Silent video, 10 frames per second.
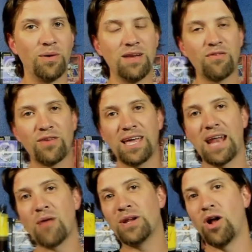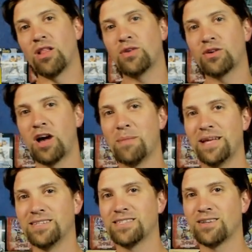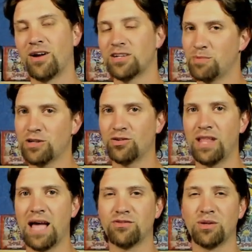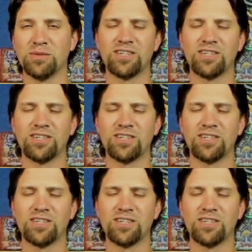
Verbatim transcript: And never forget, I read all of your comments on a special live stream.